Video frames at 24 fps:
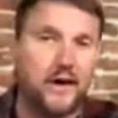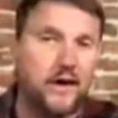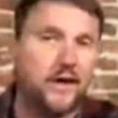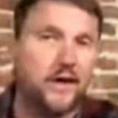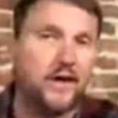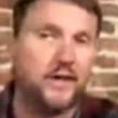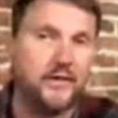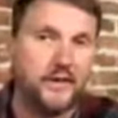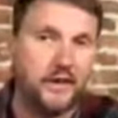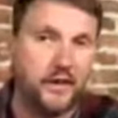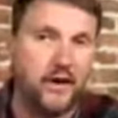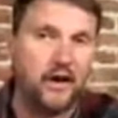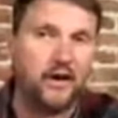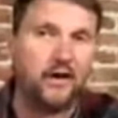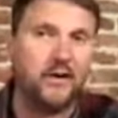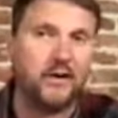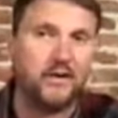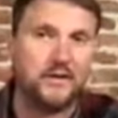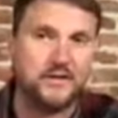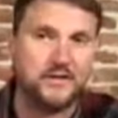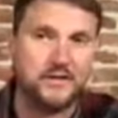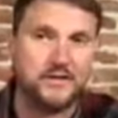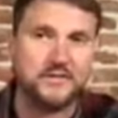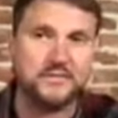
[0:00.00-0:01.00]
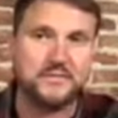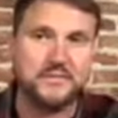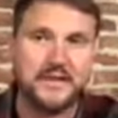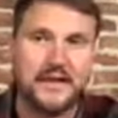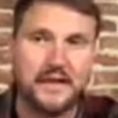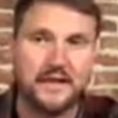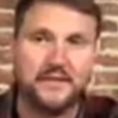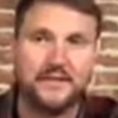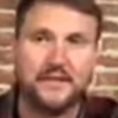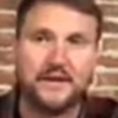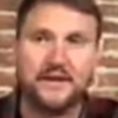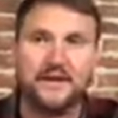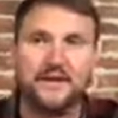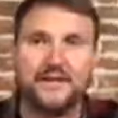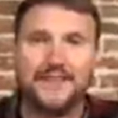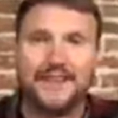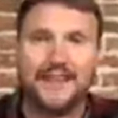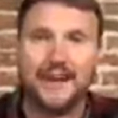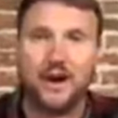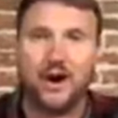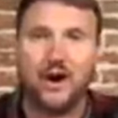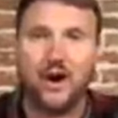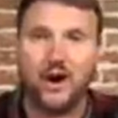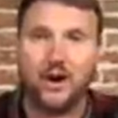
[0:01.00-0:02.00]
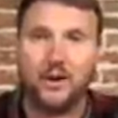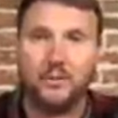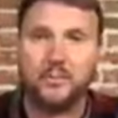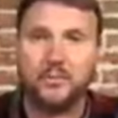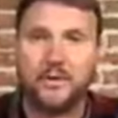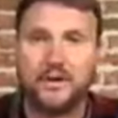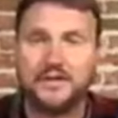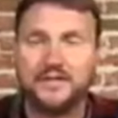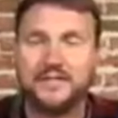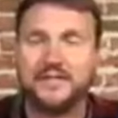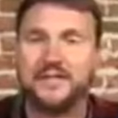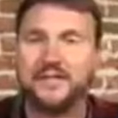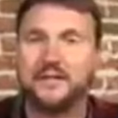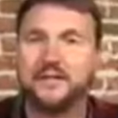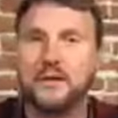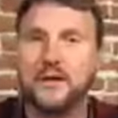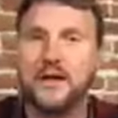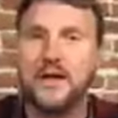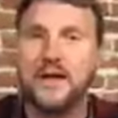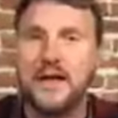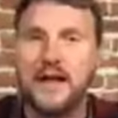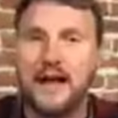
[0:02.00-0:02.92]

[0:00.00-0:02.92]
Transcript: are there are other systems out there that are pricing